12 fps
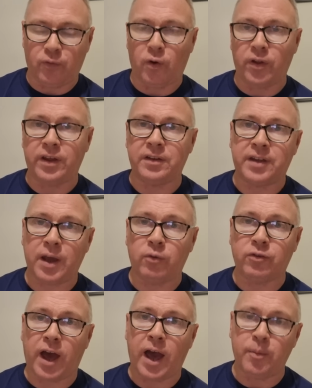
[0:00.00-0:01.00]
for the
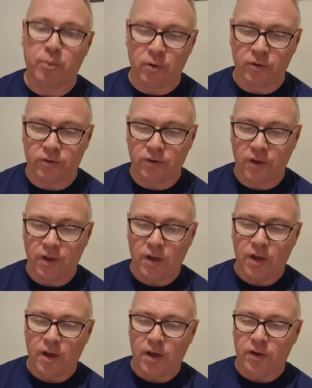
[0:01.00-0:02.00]
hotels that I booked.
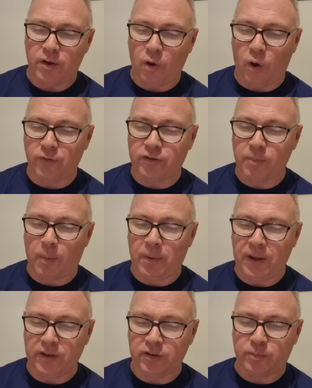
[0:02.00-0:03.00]
Now, obviously, my
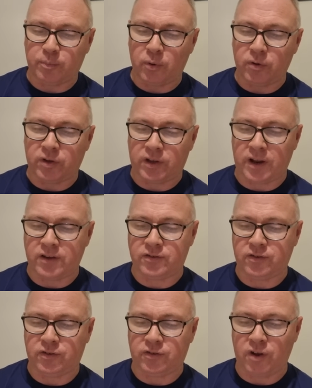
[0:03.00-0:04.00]
parents booked the
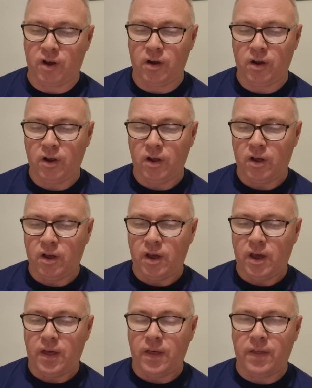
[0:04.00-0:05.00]
Christian Sur.
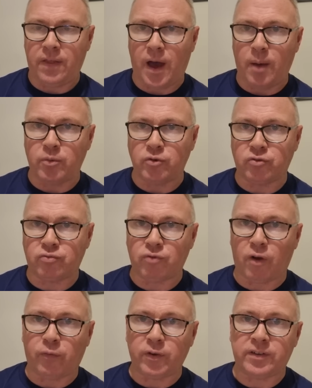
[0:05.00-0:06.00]
That was
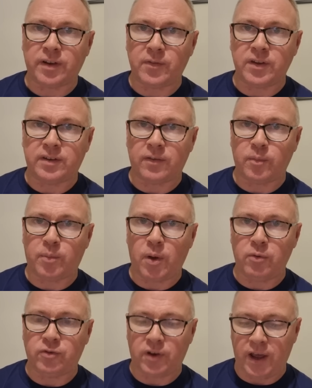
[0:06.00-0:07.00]
roughly
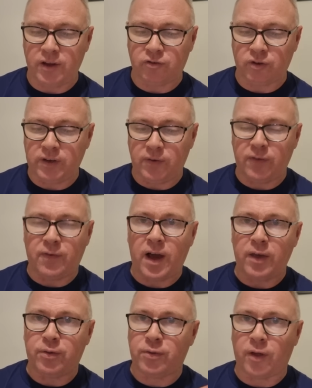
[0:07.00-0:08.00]
£77 a night. So even if
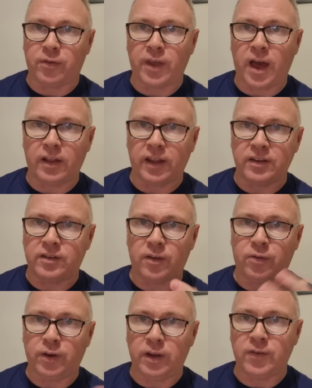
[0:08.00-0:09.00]
I third that, let's say
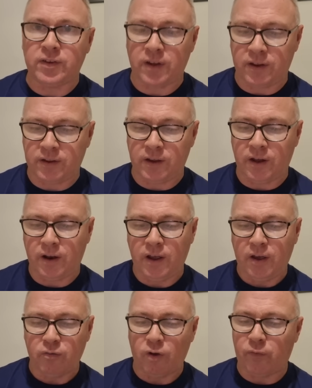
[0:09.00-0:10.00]
three of us in there,
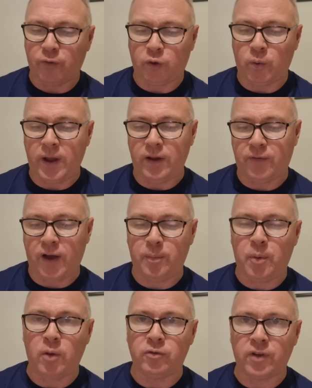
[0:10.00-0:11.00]
roughly
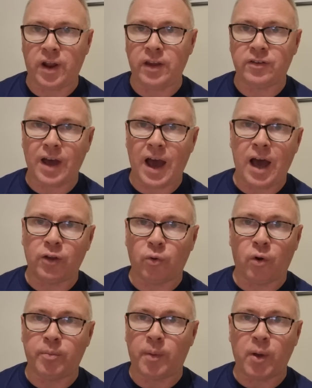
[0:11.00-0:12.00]
£25 a night, so add
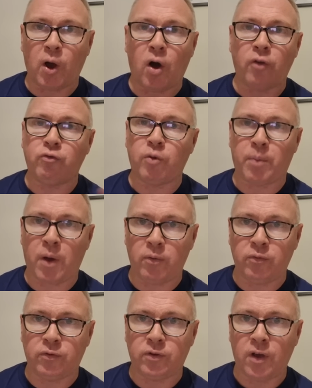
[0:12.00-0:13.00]
on maybe £100
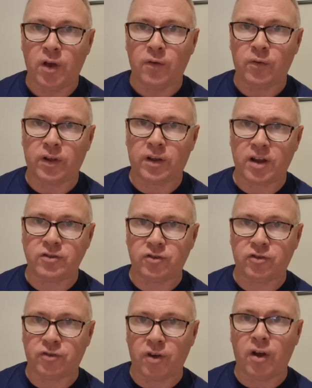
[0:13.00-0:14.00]
for the
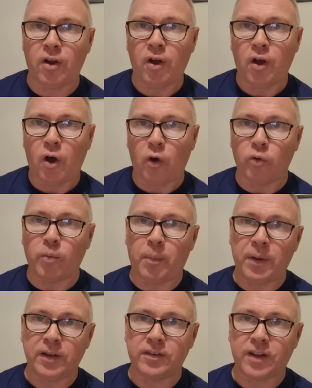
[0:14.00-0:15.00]
Christian Sur. Although my
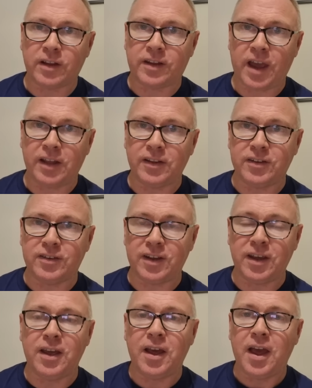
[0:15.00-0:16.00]
parents did kindly
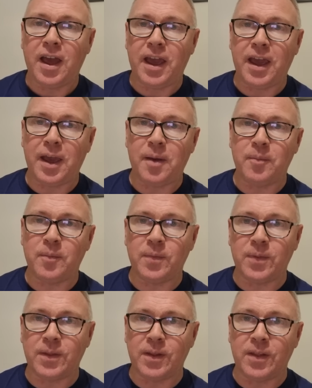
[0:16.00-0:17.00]
say that
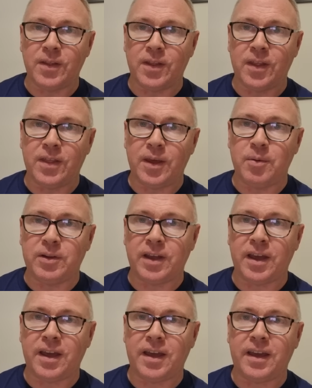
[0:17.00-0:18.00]
they would
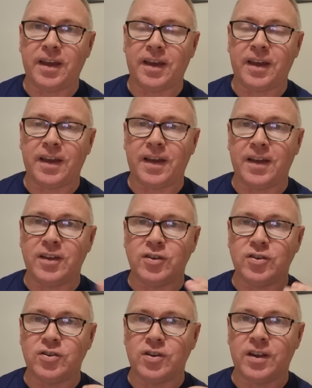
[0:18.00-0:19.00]

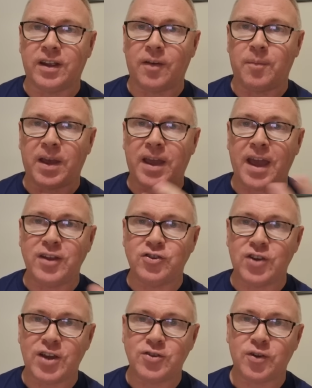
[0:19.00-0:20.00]
give me a kind
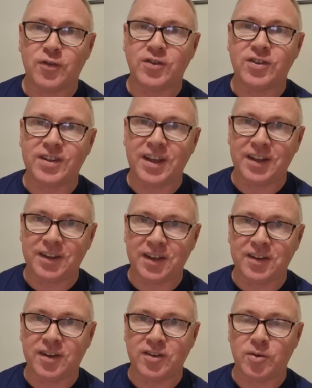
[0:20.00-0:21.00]
gesture of staying
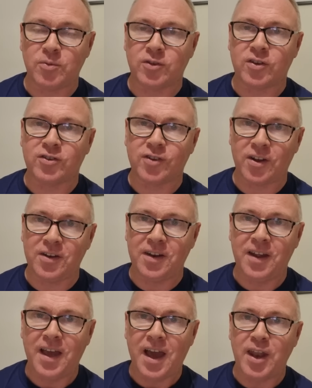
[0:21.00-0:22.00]
there since I was their son,
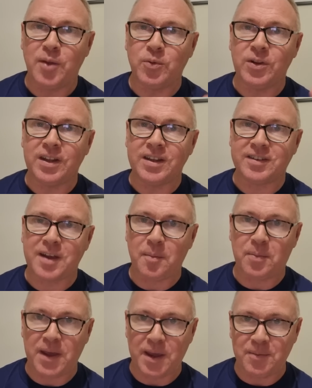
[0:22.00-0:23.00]
and they wouldn't
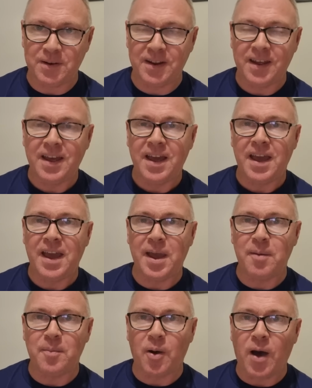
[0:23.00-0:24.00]
accept payment.
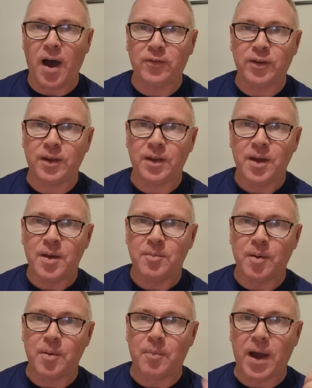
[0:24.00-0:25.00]
But I'll have to
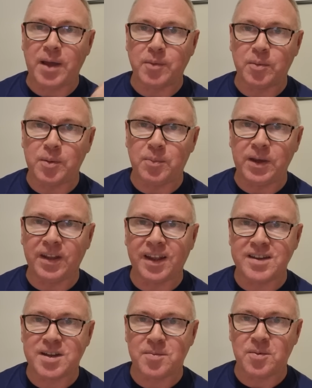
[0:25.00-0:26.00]
maybe buy them a wee beer
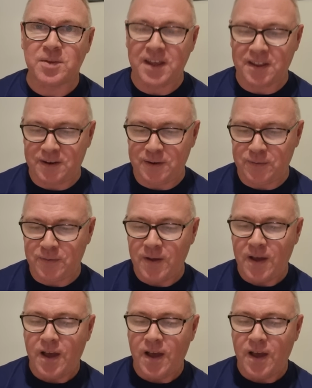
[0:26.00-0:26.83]
next time I'm in Tenerife.